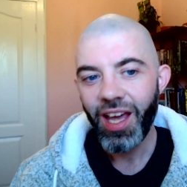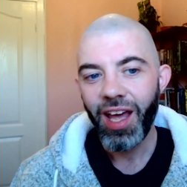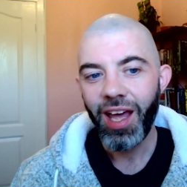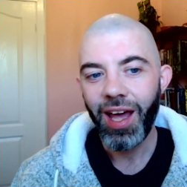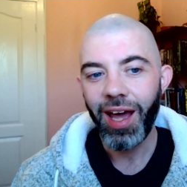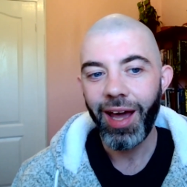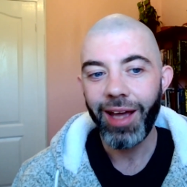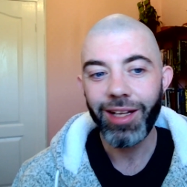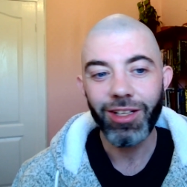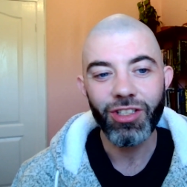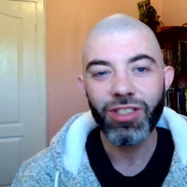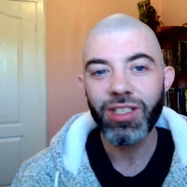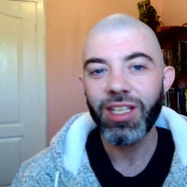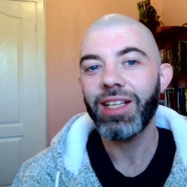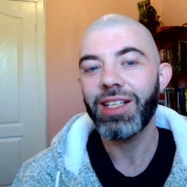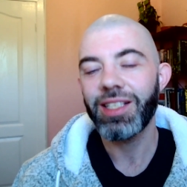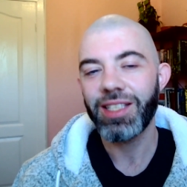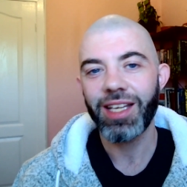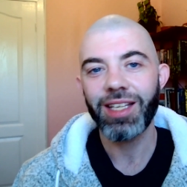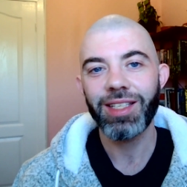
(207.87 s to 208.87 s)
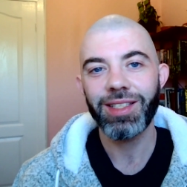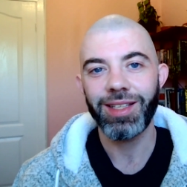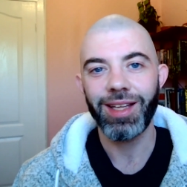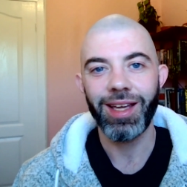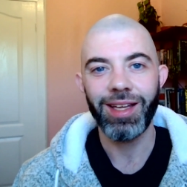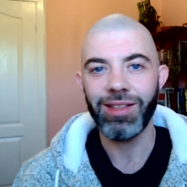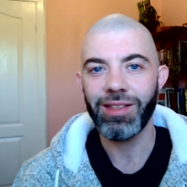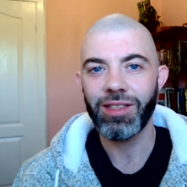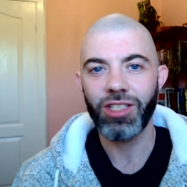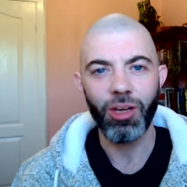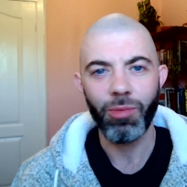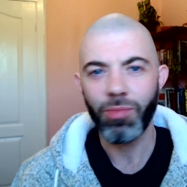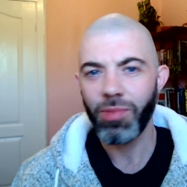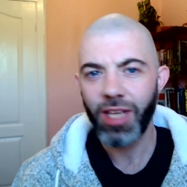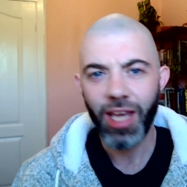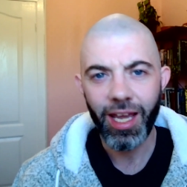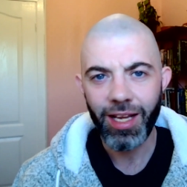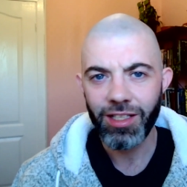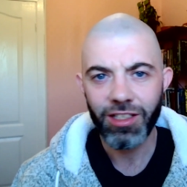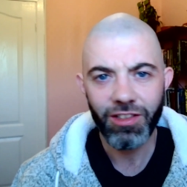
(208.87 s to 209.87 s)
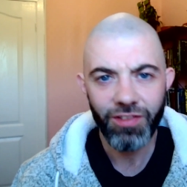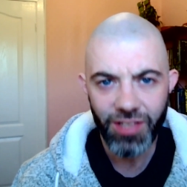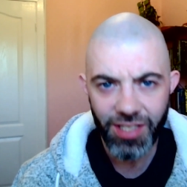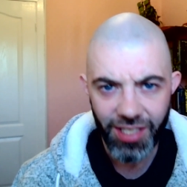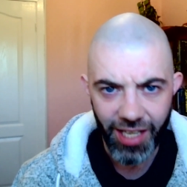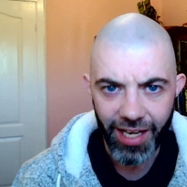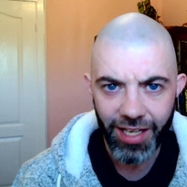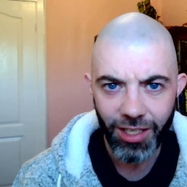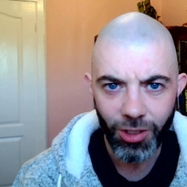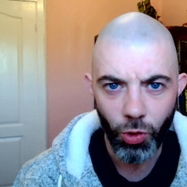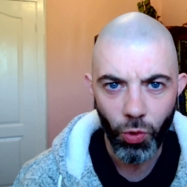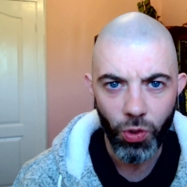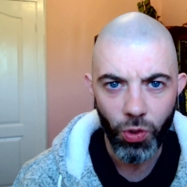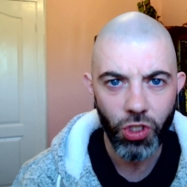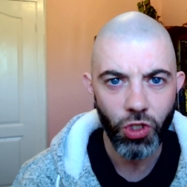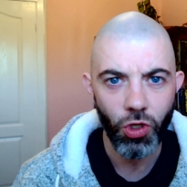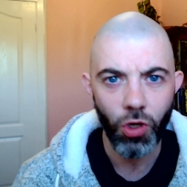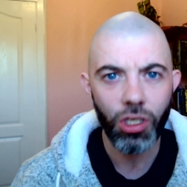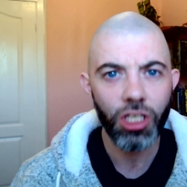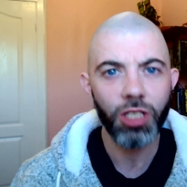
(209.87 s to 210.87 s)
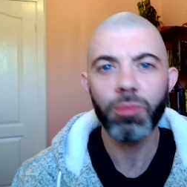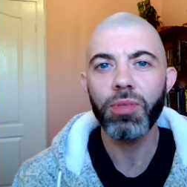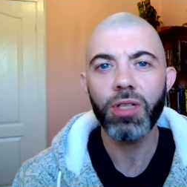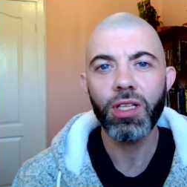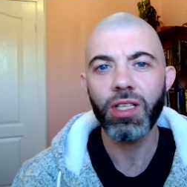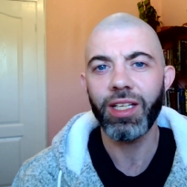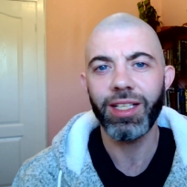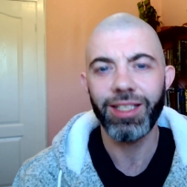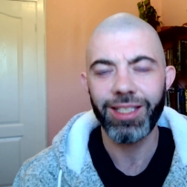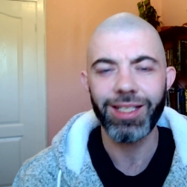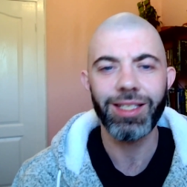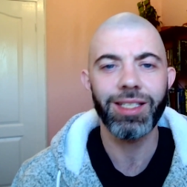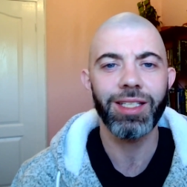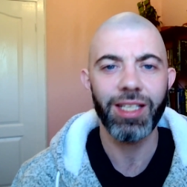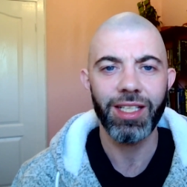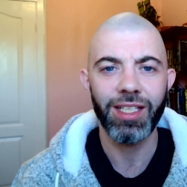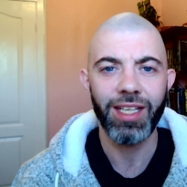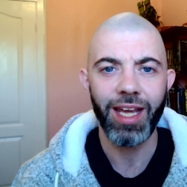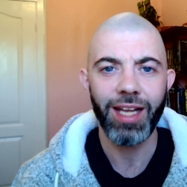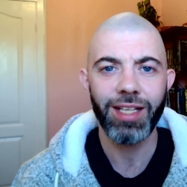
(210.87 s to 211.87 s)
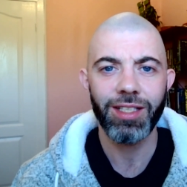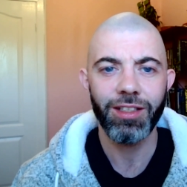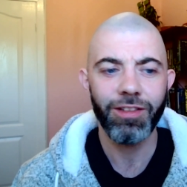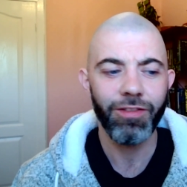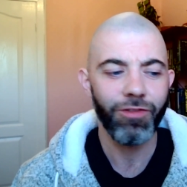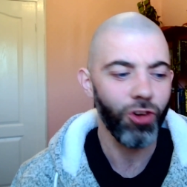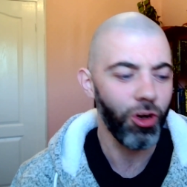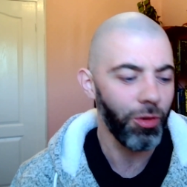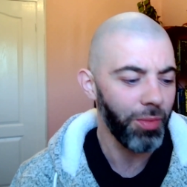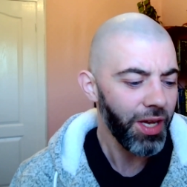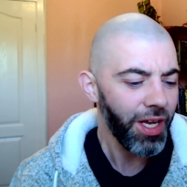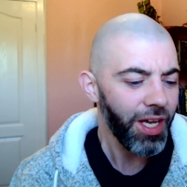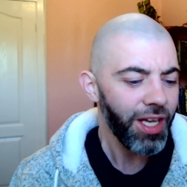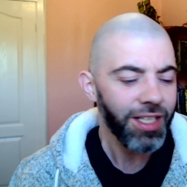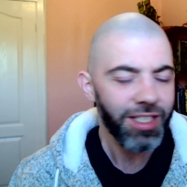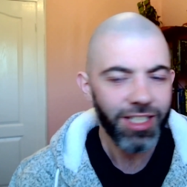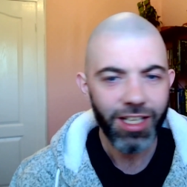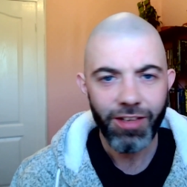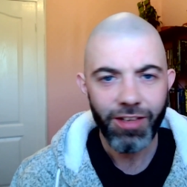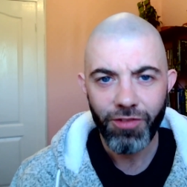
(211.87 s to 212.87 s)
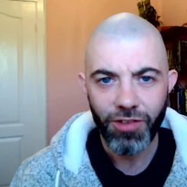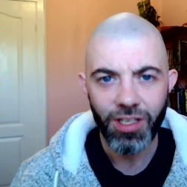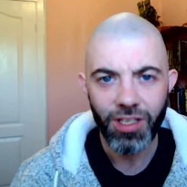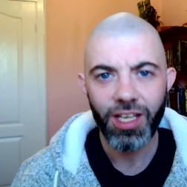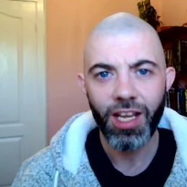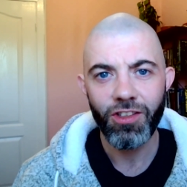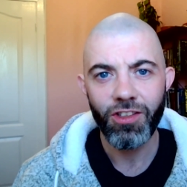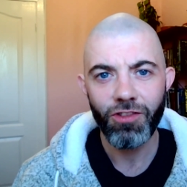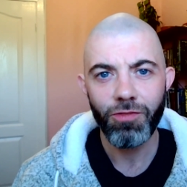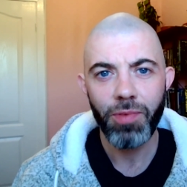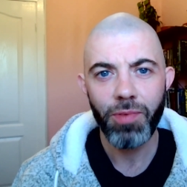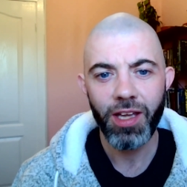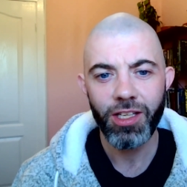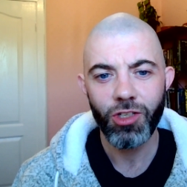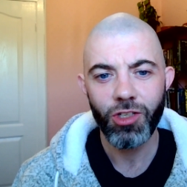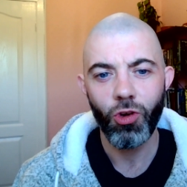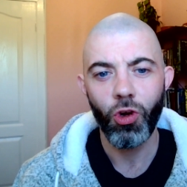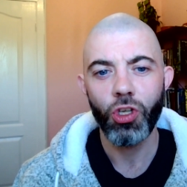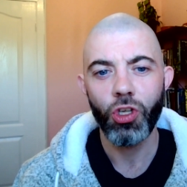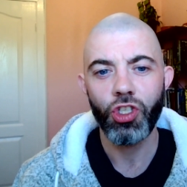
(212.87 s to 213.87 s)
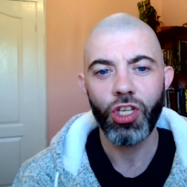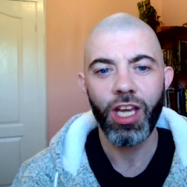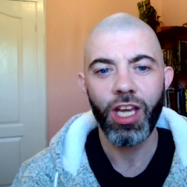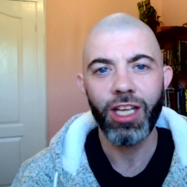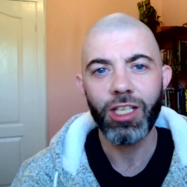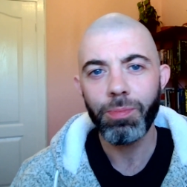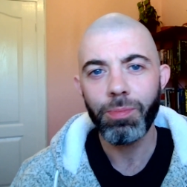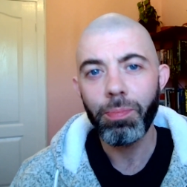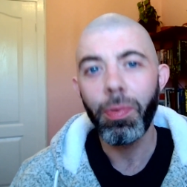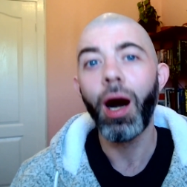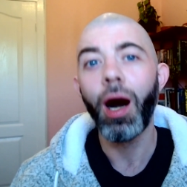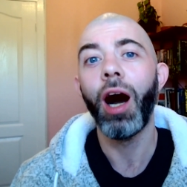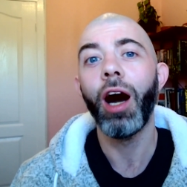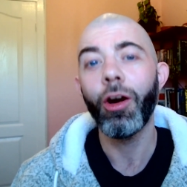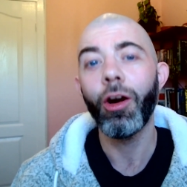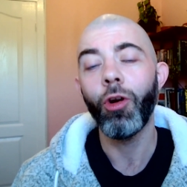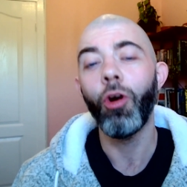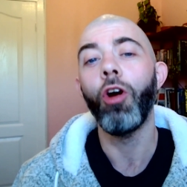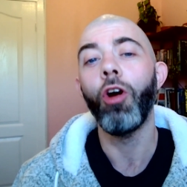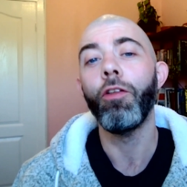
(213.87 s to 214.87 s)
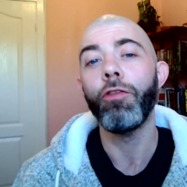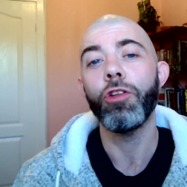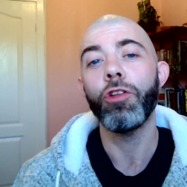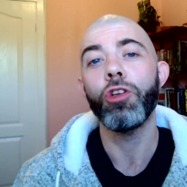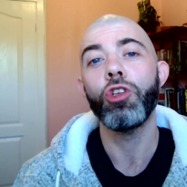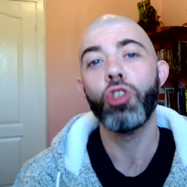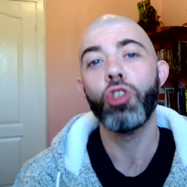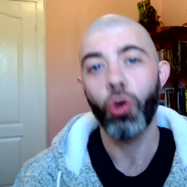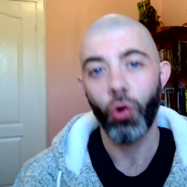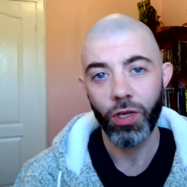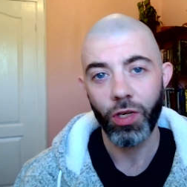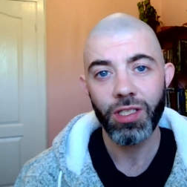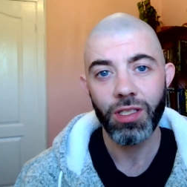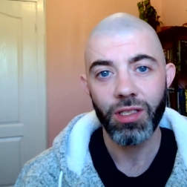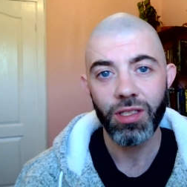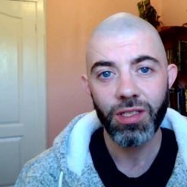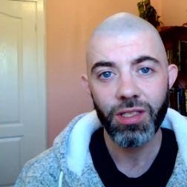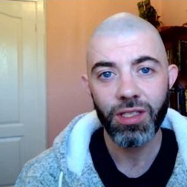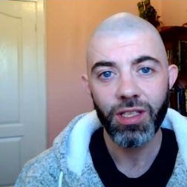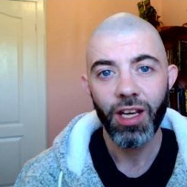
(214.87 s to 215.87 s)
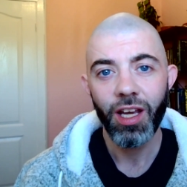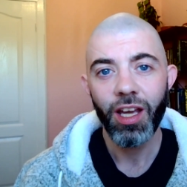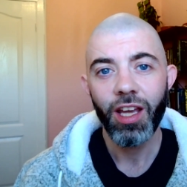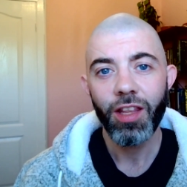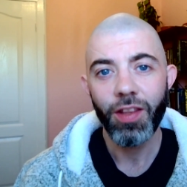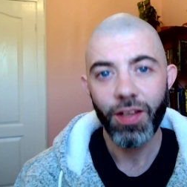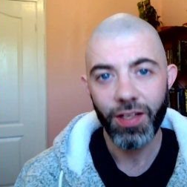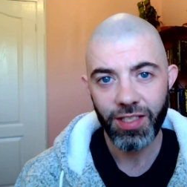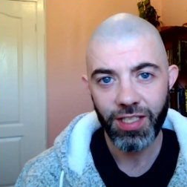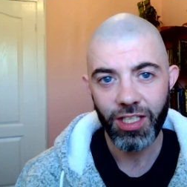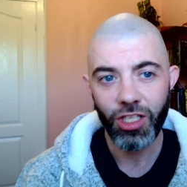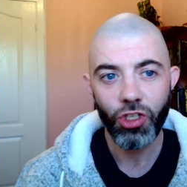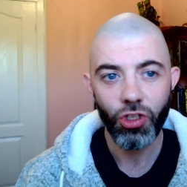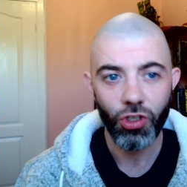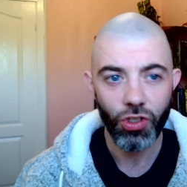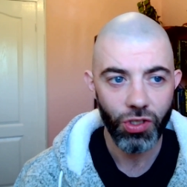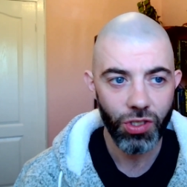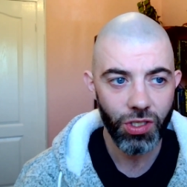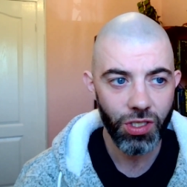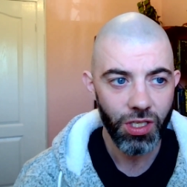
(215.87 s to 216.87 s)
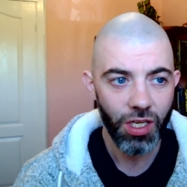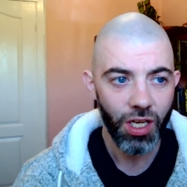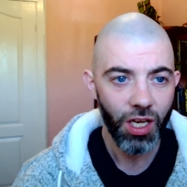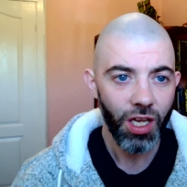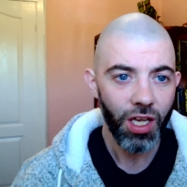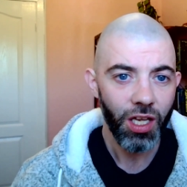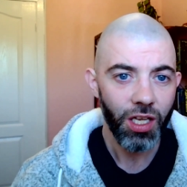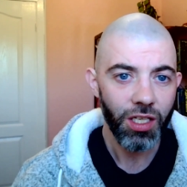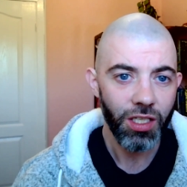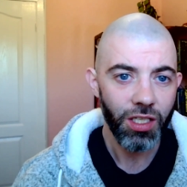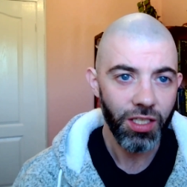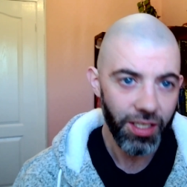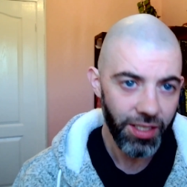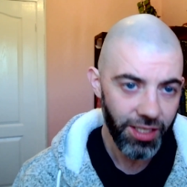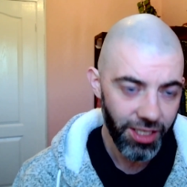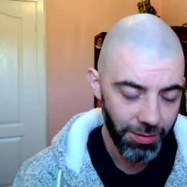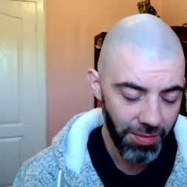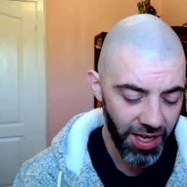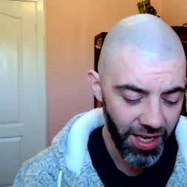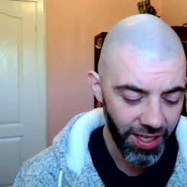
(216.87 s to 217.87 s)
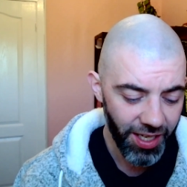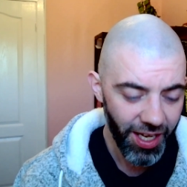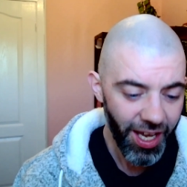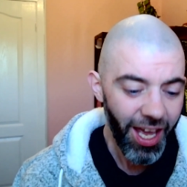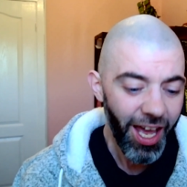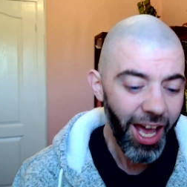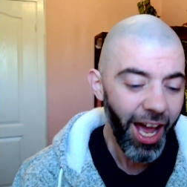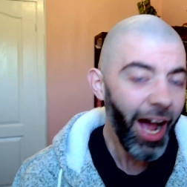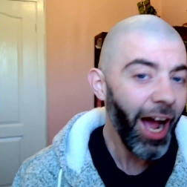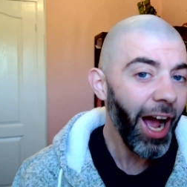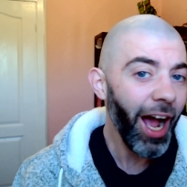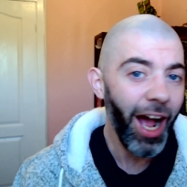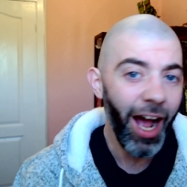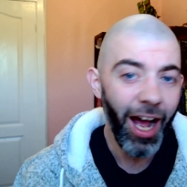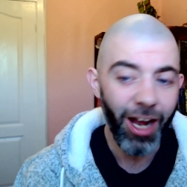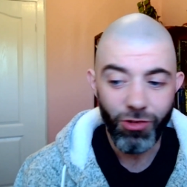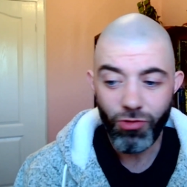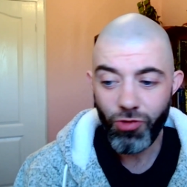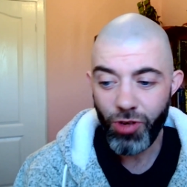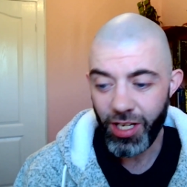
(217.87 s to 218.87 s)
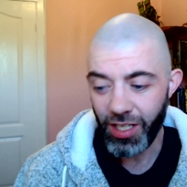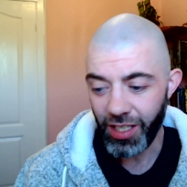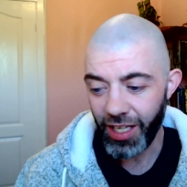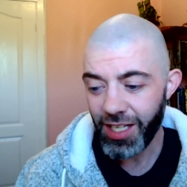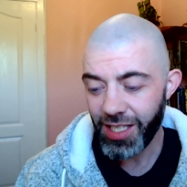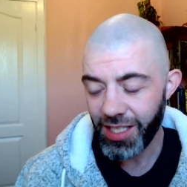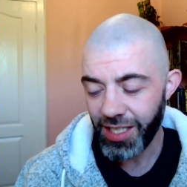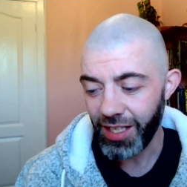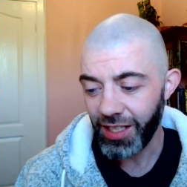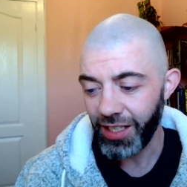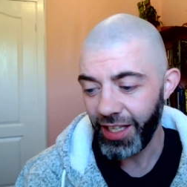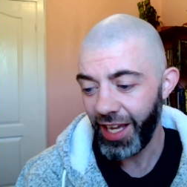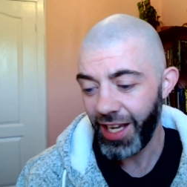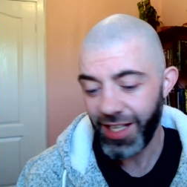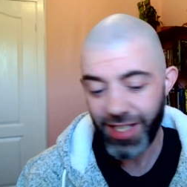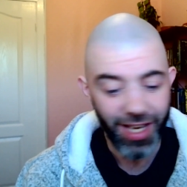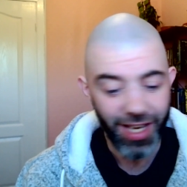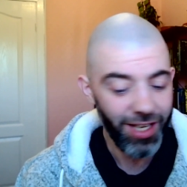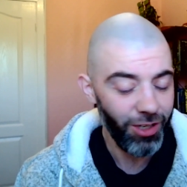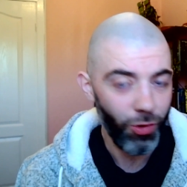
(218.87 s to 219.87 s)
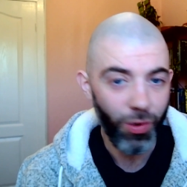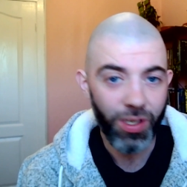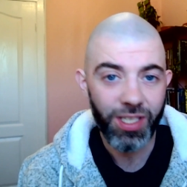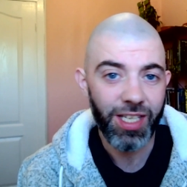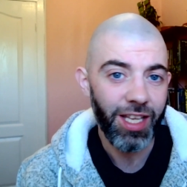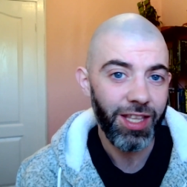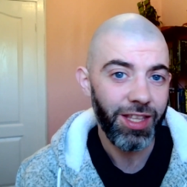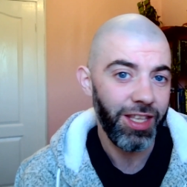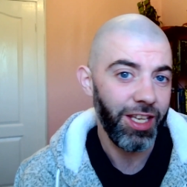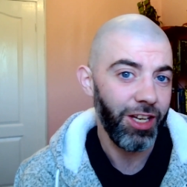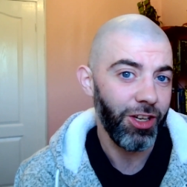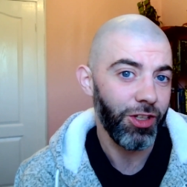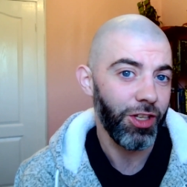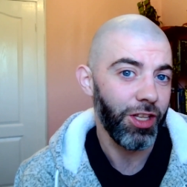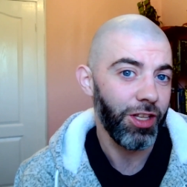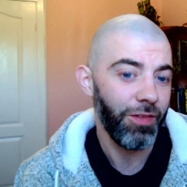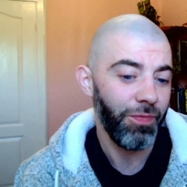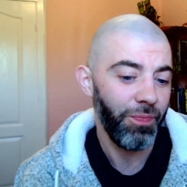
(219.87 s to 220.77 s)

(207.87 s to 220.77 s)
it doesn't exist in some kind of silo. It's not completely disconnected from different kinds of pedagogy. It's part of the choices that teachers need to make. And realistically, as I said there, that